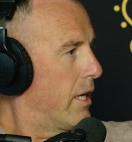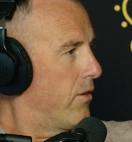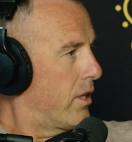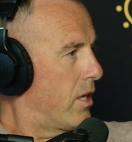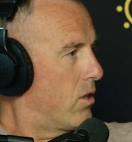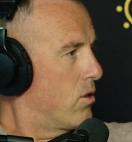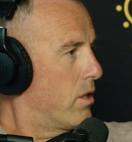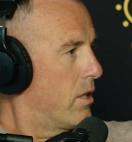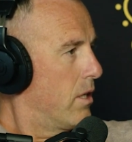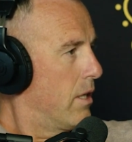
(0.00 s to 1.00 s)
in the
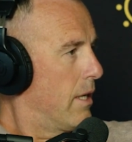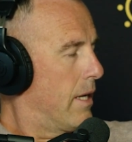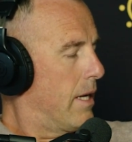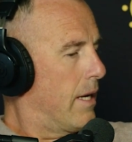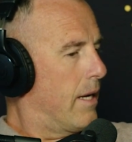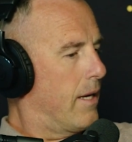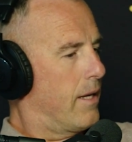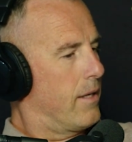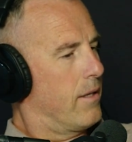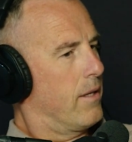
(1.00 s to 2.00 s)
country.
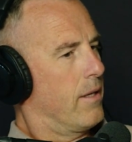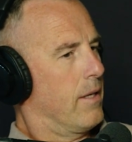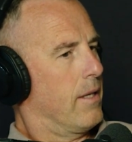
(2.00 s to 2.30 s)
And